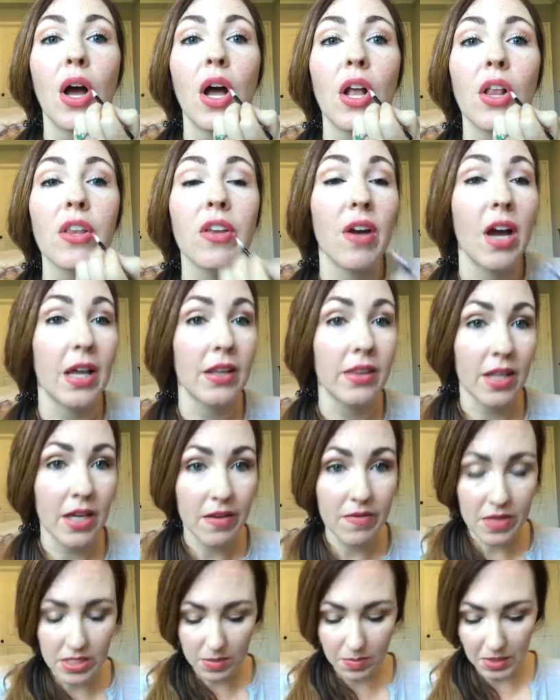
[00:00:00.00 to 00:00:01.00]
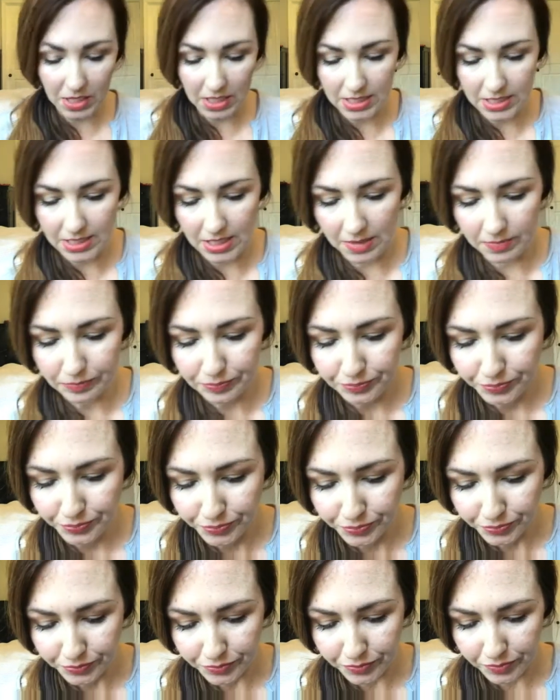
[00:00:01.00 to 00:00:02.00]
And so I love this because
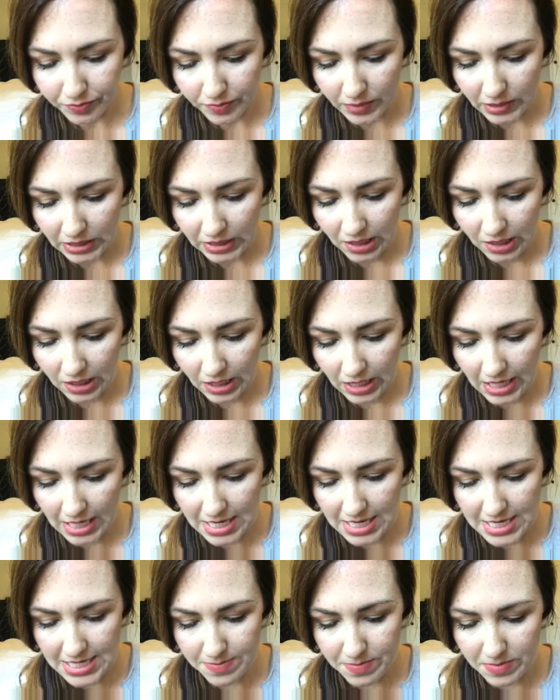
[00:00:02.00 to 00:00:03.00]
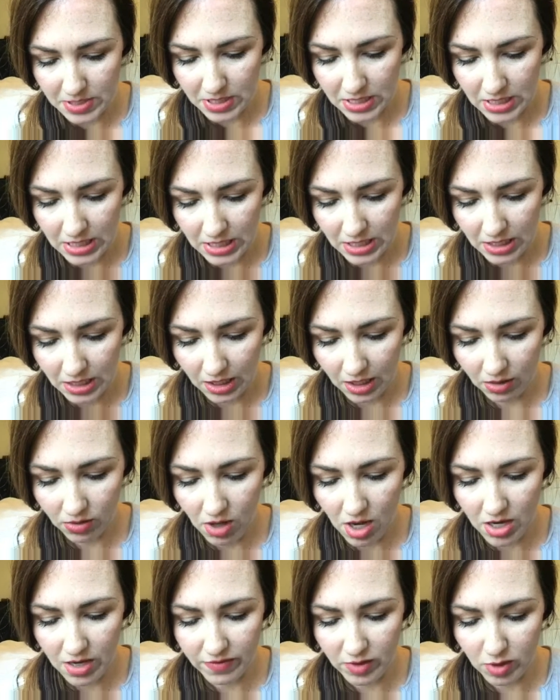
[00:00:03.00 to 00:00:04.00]
a
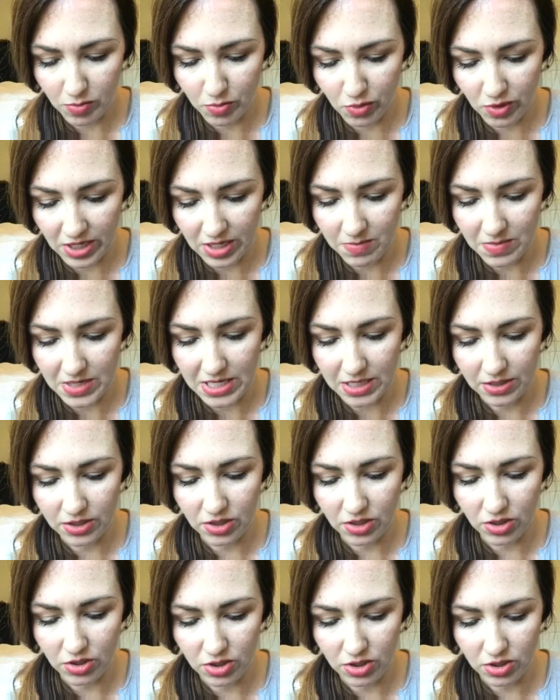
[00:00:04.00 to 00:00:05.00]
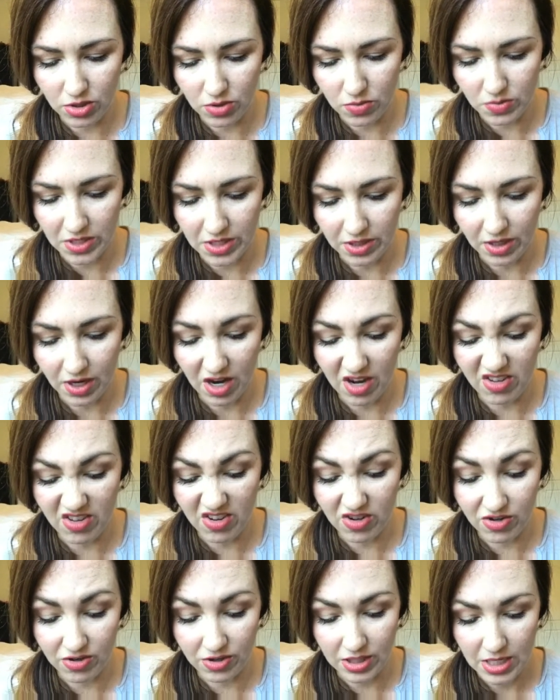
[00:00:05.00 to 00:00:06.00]
lot of your premix you can do with
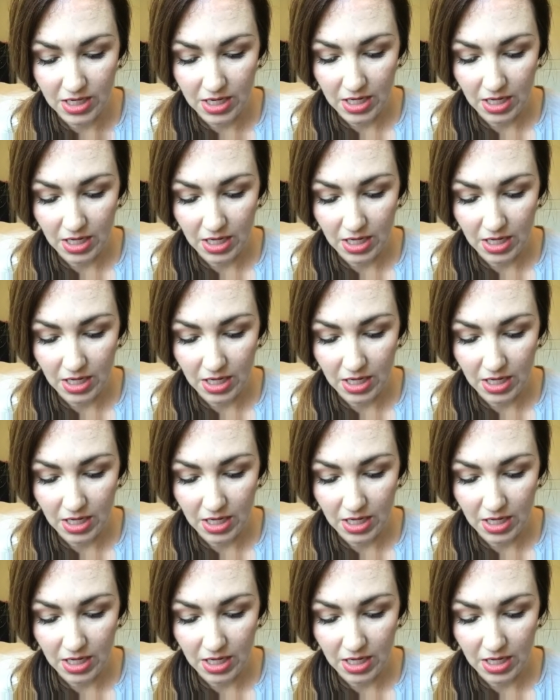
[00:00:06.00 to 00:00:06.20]
colors.